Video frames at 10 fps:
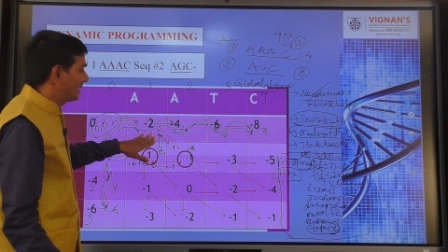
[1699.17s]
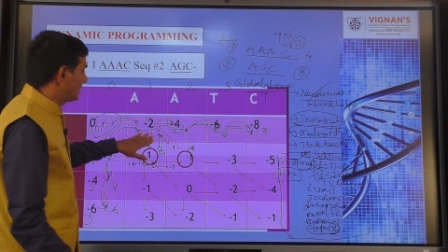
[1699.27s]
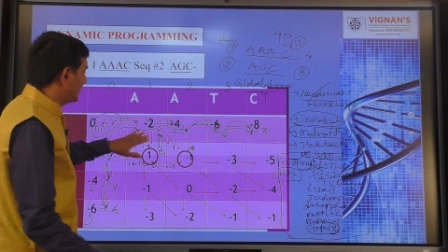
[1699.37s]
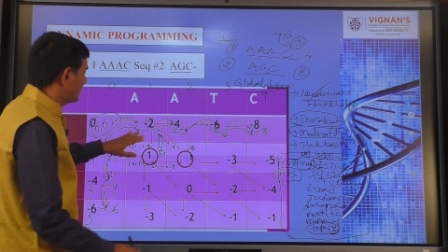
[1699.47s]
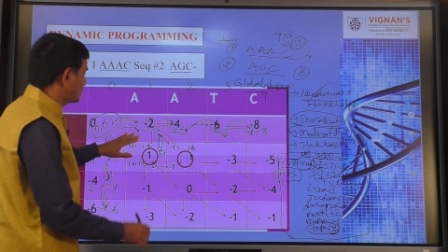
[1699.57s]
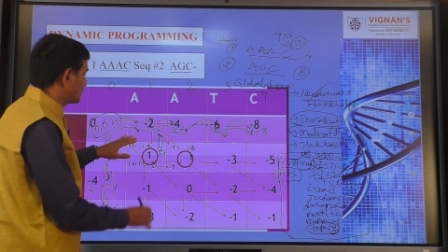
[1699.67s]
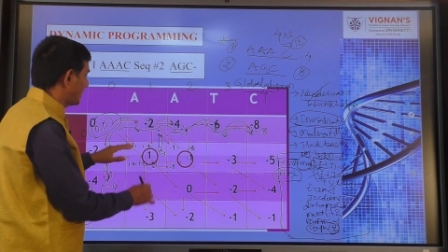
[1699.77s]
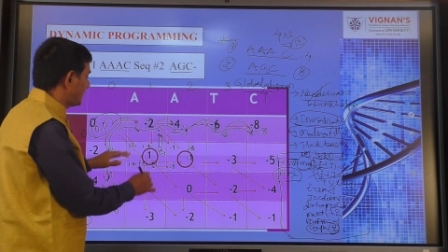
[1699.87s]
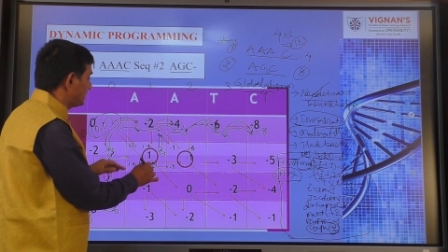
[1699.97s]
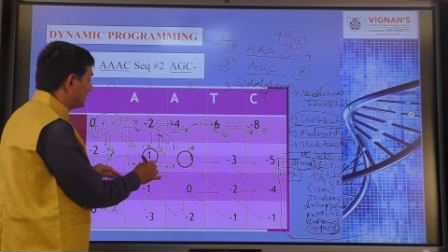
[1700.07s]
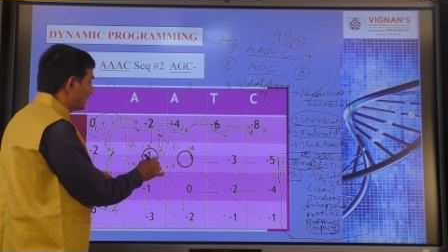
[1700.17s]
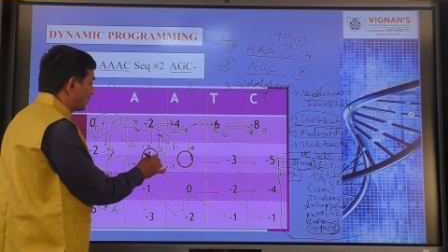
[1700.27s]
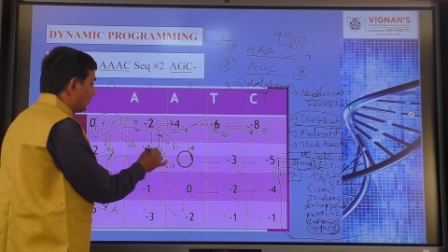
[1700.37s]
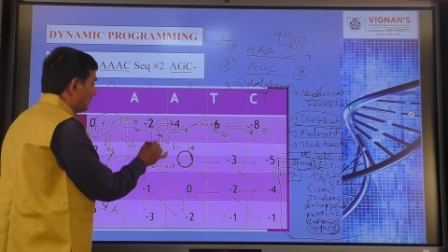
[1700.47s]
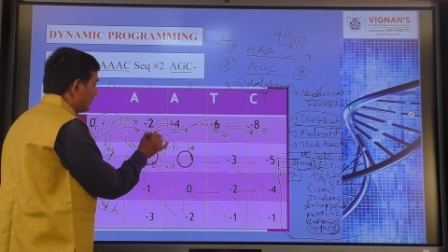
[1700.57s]
there is change in the
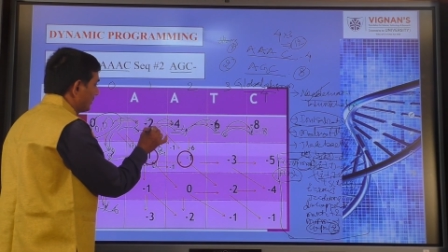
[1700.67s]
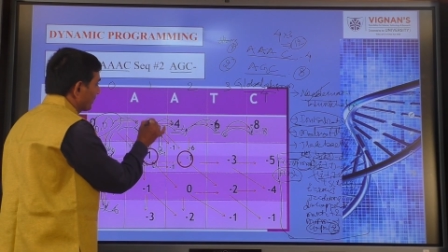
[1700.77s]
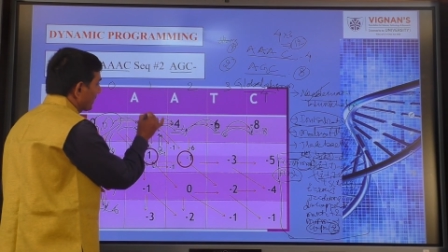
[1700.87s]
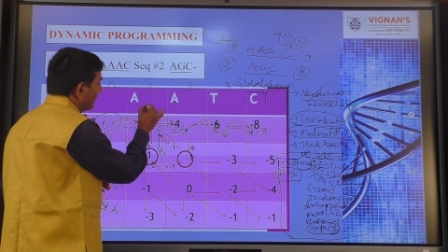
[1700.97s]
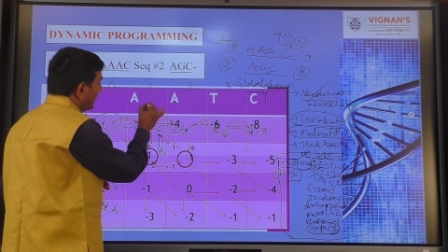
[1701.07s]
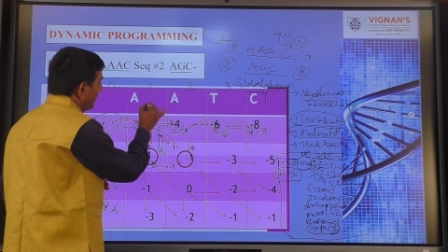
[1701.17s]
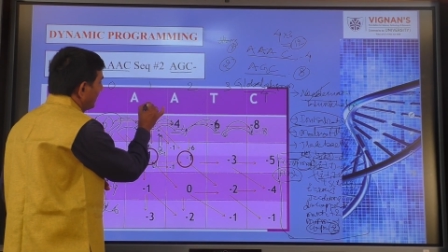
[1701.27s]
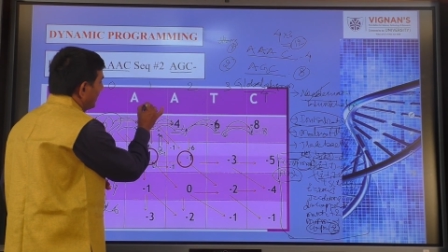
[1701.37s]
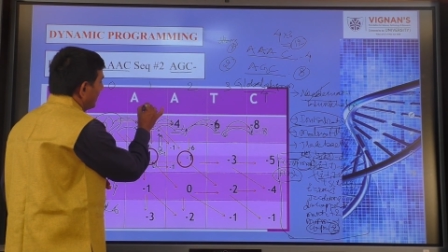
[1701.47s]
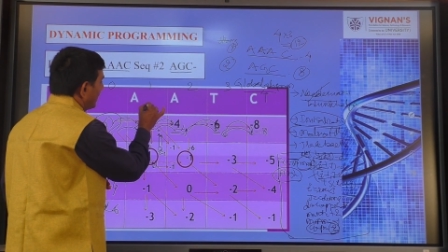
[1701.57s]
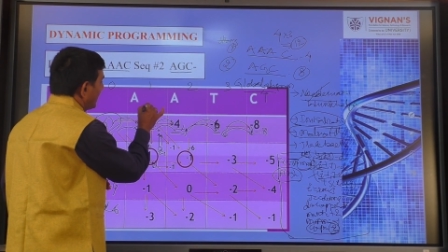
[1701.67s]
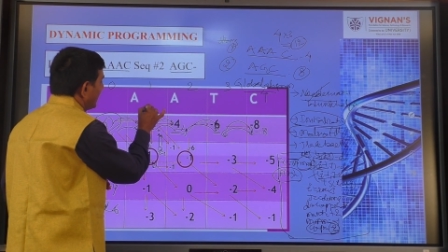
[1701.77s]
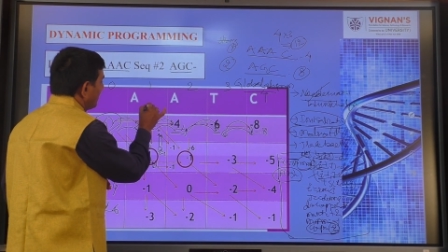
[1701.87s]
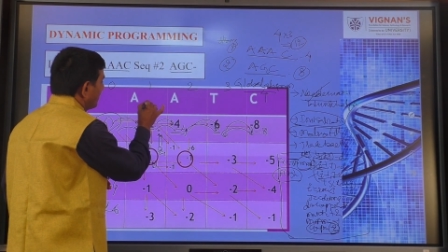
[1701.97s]
row by I